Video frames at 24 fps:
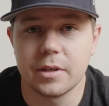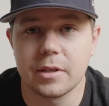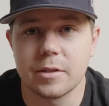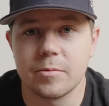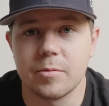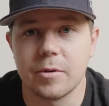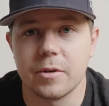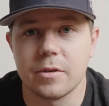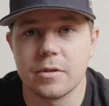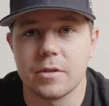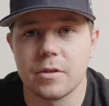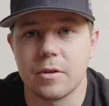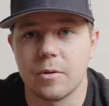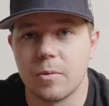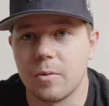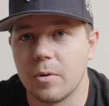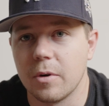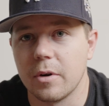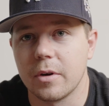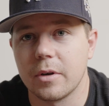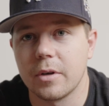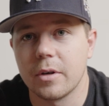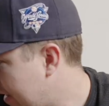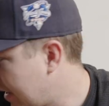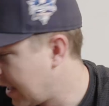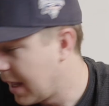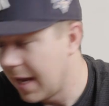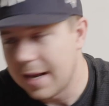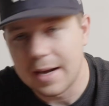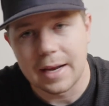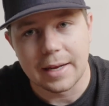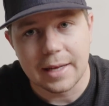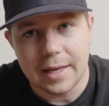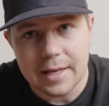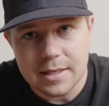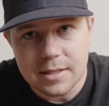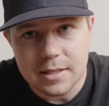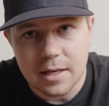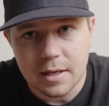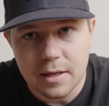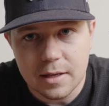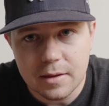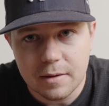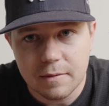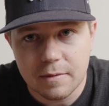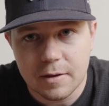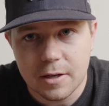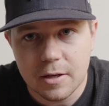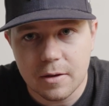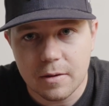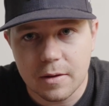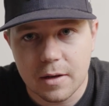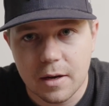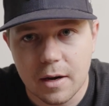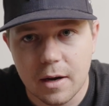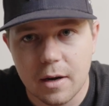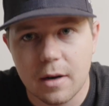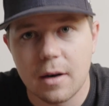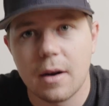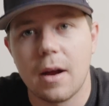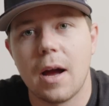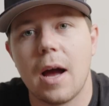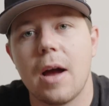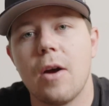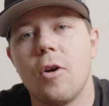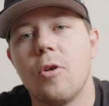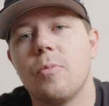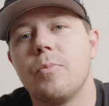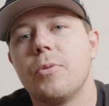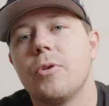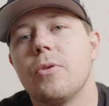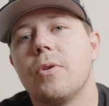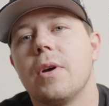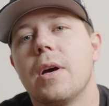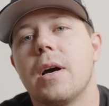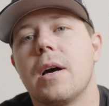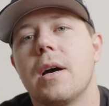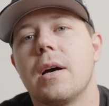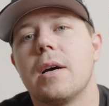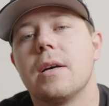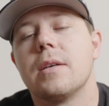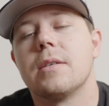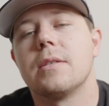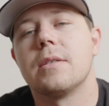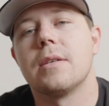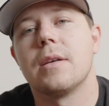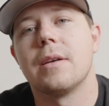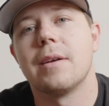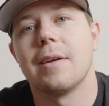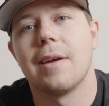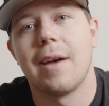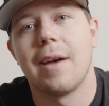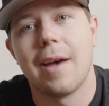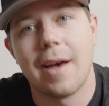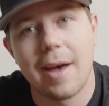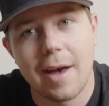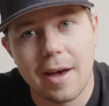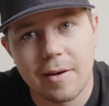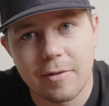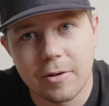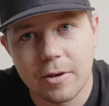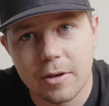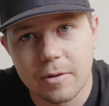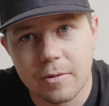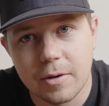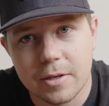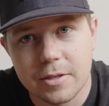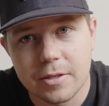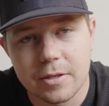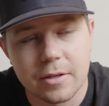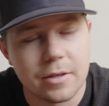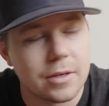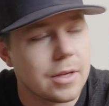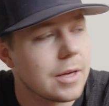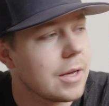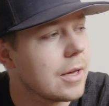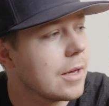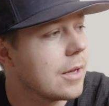experience their work. And I guess I'll end the video there. I hope you guys have a good rest of your day